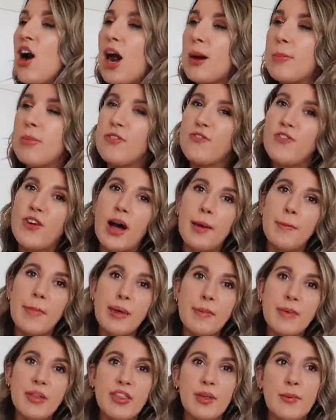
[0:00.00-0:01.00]
I prefer
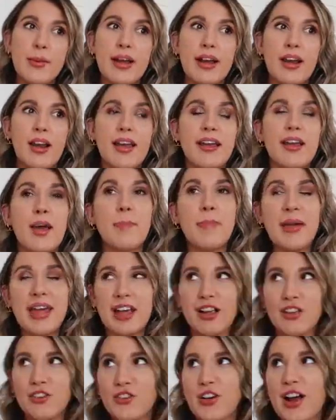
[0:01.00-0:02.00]
maybe doing like a
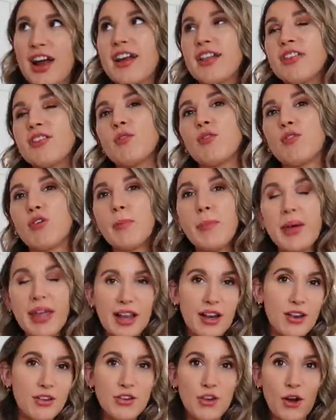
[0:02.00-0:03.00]
pink dress or a
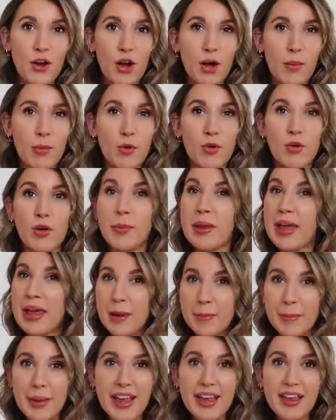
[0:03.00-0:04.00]
pink top or a
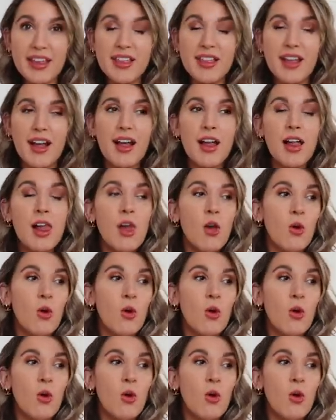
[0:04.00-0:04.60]
pink blazer,